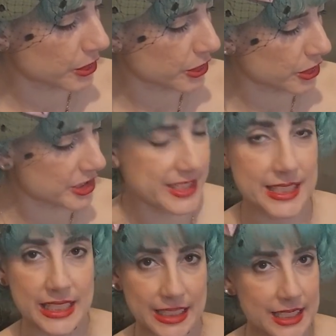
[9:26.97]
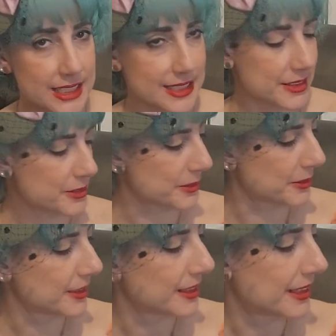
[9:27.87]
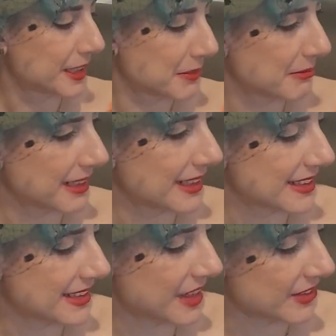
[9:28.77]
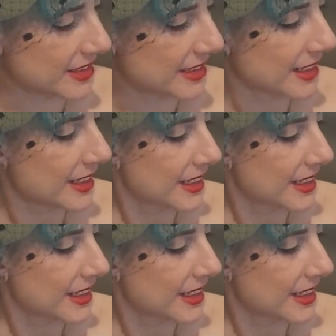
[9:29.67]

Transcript: hurting tattoo in my seven.